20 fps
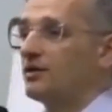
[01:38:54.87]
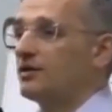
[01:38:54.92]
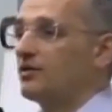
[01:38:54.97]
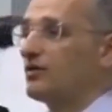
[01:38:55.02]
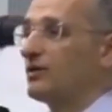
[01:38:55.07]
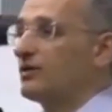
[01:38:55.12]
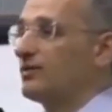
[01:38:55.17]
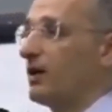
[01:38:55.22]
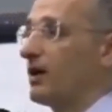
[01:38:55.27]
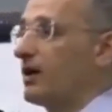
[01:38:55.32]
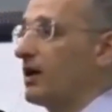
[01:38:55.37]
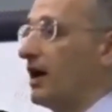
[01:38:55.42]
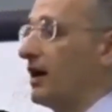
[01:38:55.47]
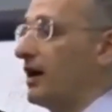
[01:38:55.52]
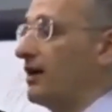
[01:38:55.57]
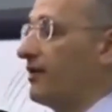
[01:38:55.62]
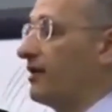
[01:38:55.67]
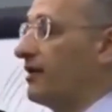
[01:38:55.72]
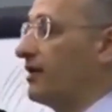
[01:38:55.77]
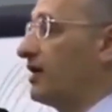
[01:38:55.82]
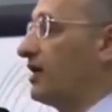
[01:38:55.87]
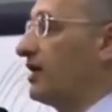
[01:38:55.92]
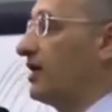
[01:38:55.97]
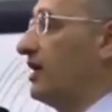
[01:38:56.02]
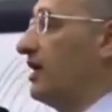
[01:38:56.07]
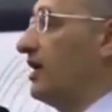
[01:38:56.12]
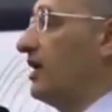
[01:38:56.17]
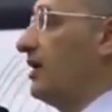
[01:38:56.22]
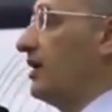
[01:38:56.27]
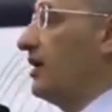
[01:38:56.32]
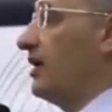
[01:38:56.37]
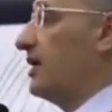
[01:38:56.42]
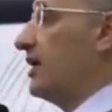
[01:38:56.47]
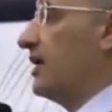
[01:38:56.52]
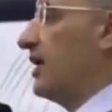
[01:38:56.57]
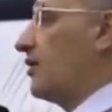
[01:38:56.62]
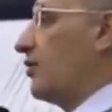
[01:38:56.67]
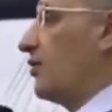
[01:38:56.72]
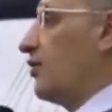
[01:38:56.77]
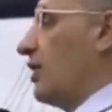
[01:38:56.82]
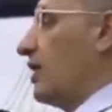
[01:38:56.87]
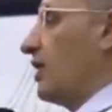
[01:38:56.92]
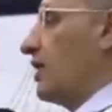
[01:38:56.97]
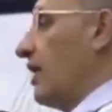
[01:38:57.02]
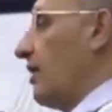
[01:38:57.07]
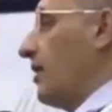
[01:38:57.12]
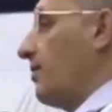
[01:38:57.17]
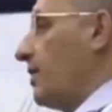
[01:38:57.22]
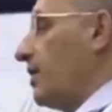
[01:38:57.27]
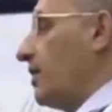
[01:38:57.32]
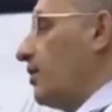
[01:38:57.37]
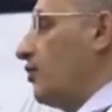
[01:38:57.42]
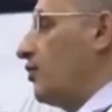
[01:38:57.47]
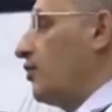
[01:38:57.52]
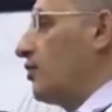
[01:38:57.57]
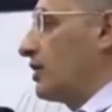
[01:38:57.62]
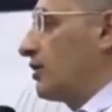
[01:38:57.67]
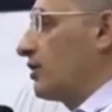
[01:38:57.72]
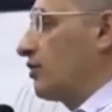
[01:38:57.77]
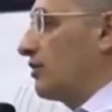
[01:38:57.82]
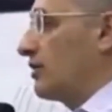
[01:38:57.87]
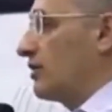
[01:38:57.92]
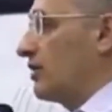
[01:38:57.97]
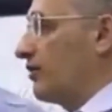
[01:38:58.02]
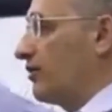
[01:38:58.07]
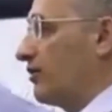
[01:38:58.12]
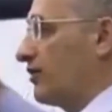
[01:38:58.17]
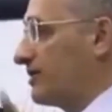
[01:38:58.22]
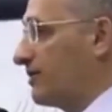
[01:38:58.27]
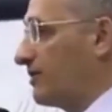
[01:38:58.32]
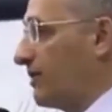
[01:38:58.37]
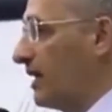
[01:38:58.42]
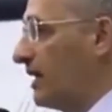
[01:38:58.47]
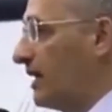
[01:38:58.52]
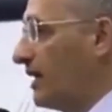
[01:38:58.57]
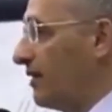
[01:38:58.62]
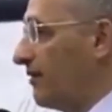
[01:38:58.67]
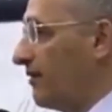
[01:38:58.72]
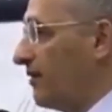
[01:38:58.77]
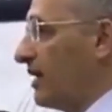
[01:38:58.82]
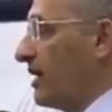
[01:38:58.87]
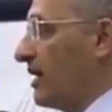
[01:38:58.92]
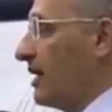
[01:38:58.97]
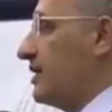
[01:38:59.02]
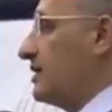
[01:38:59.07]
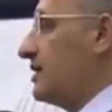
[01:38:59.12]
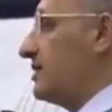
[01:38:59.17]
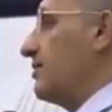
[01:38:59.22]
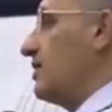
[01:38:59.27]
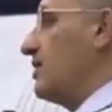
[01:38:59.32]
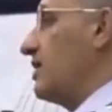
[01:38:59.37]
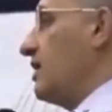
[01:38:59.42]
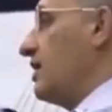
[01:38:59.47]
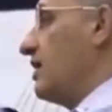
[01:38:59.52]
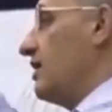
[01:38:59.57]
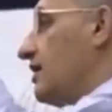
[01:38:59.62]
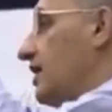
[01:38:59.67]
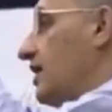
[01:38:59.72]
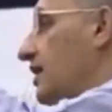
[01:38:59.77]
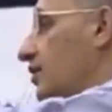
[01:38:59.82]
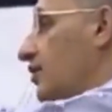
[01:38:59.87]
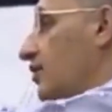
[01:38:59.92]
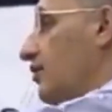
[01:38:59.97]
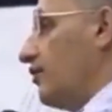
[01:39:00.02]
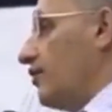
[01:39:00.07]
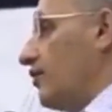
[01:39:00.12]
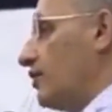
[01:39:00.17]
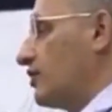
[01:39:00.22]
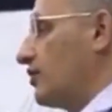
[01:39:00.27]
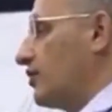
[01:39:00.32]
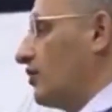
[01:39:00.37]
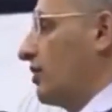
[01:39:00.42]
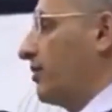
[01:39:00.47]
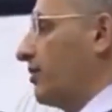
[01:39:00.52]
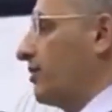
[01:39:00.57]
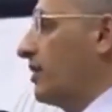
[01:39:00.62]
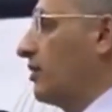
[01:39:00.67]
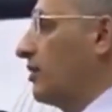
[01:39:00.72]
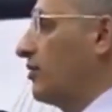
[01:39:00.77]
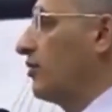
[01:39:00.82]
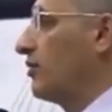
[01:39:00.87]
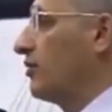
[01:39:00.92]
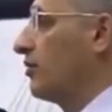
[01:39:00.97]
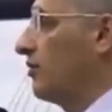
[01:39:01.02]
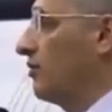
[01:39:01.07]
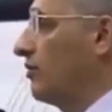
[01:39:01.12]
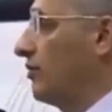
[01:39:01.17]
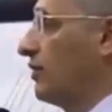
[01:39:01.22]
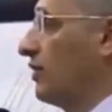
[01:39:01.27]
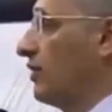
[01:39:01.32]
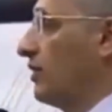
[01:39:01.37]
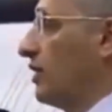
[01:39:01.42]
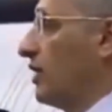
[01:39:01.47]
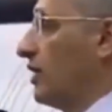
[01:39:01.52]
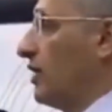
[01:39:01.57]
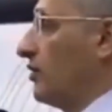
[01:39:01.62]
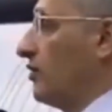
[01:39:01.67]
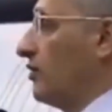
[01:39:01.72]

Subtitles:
soothes the bad fire energy, which causes inflammation in the body, and also the bad air energy, which causes instability and